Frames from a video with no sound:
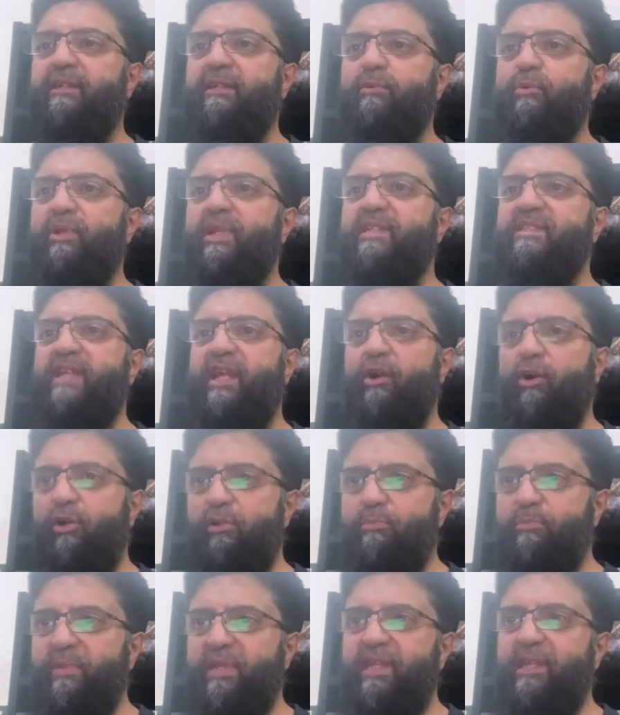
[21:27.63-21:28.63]
When I say
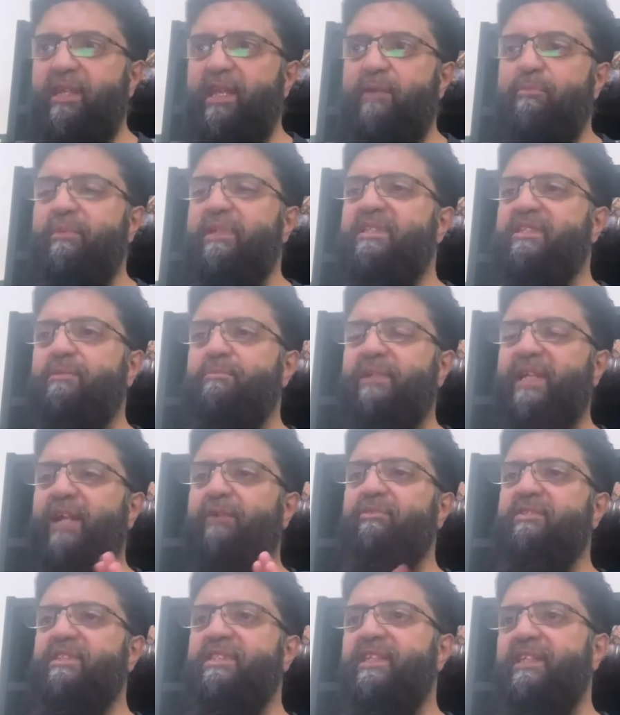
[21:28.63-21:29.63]
on me, it means I'm
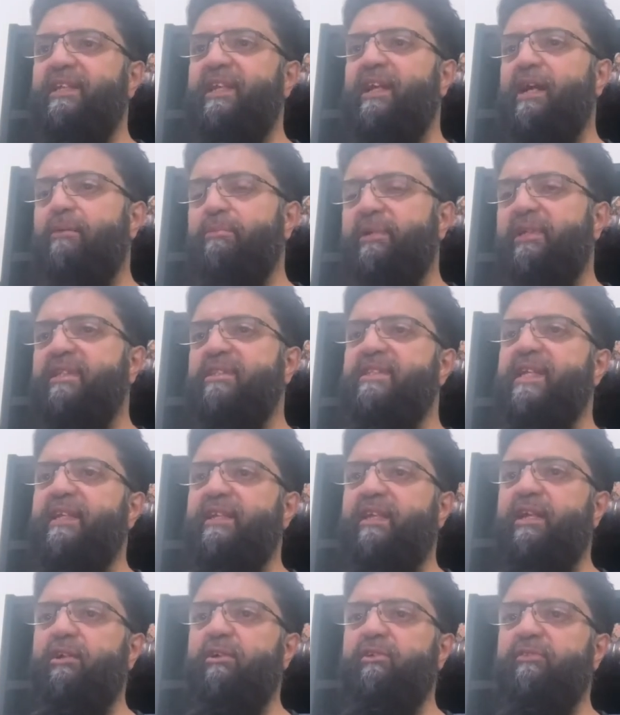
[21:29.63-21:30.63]
guaranteeing it, I'm going to take
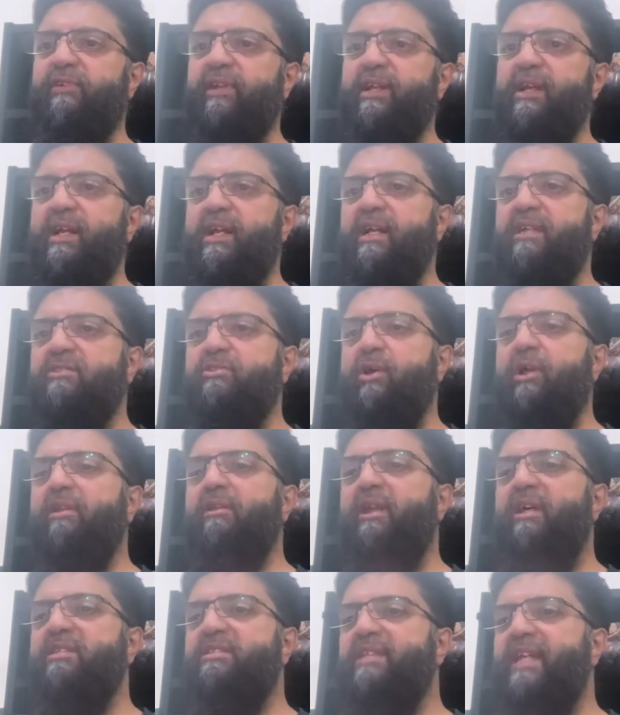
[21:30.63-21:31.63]
care of it. So
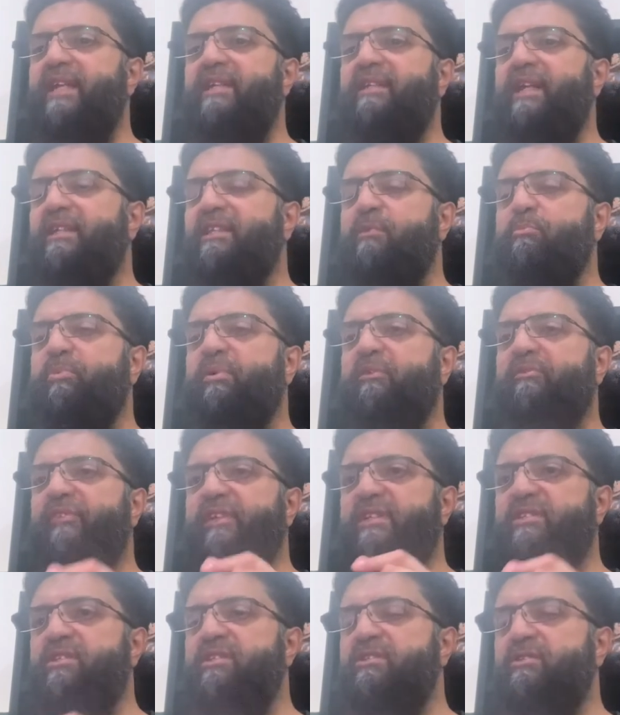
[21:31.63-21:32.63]
Allah is saying that the
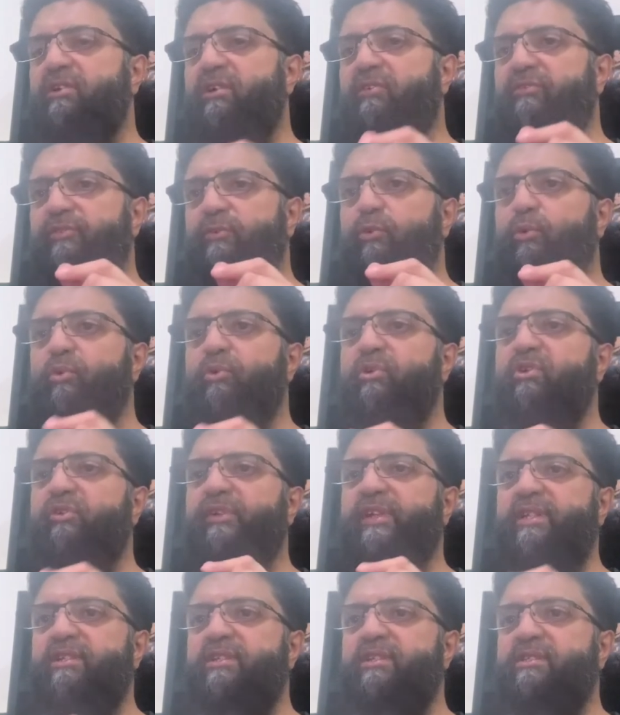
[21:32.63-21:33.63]
provisions of all
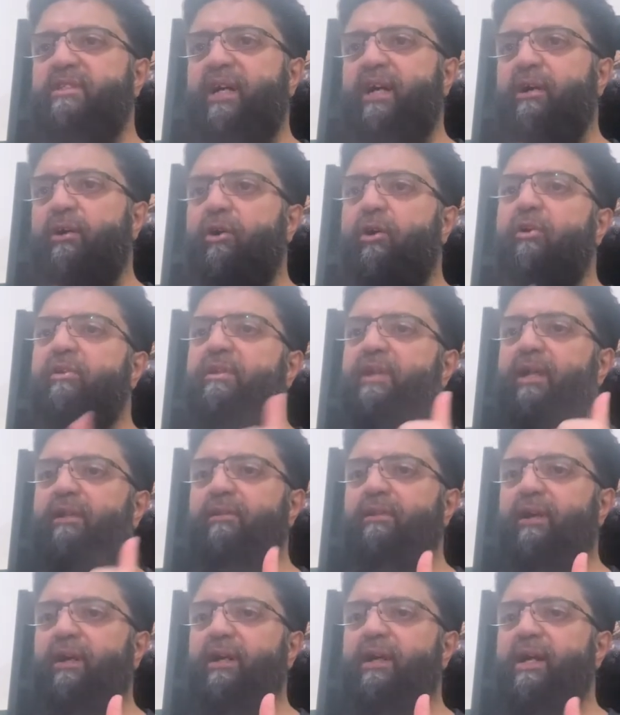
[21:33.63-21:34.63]
creatures are on
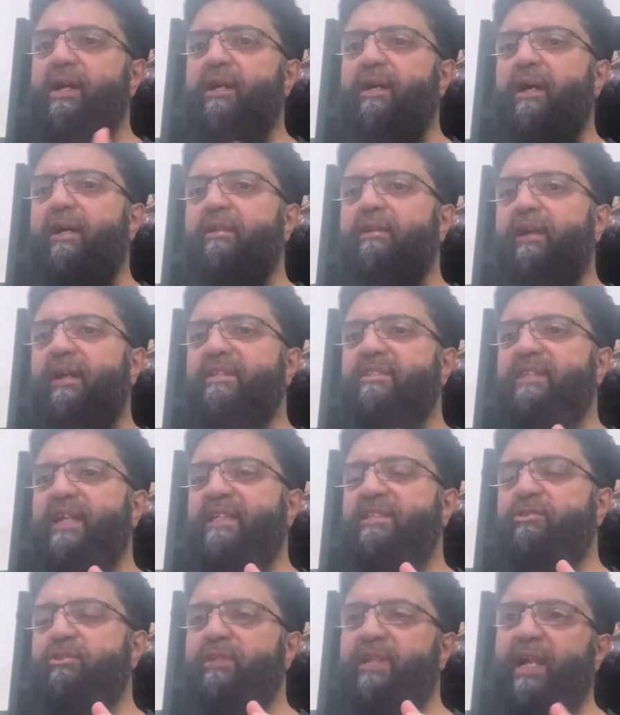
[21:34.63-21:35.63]
Allah. Allah is going
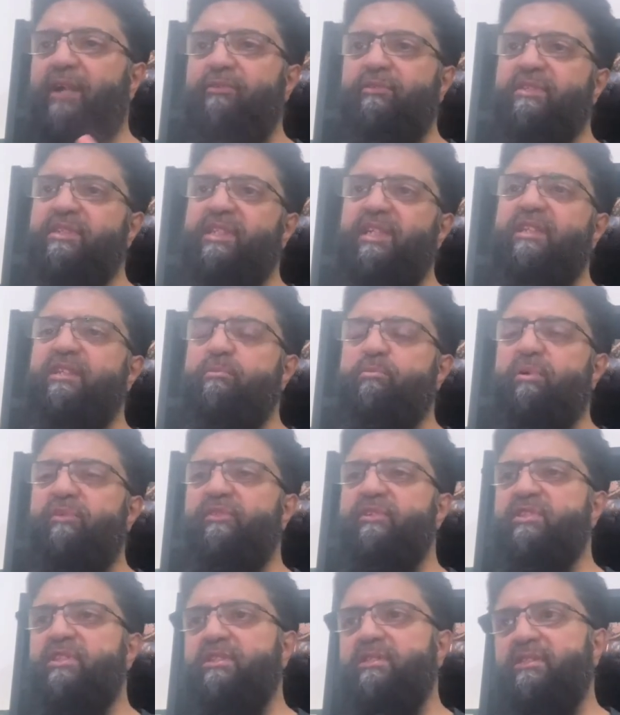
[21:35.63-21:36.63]
to guarantee the
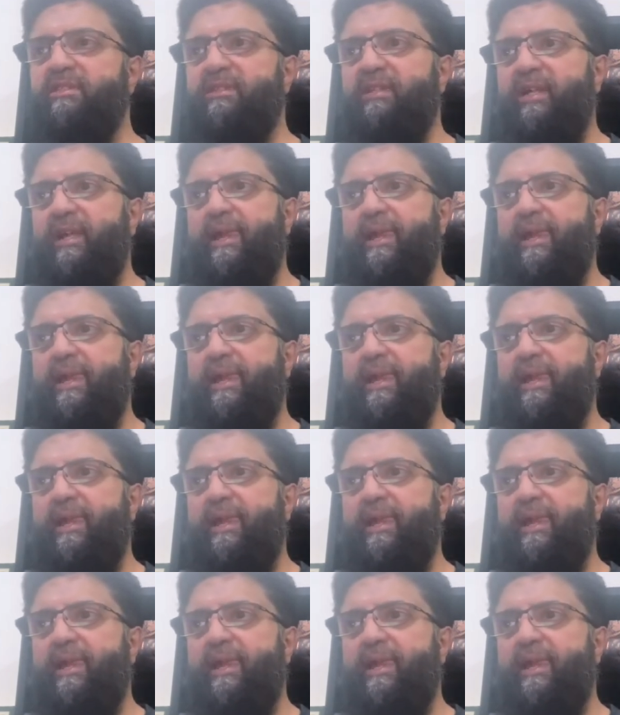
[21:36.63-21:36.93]
provisions.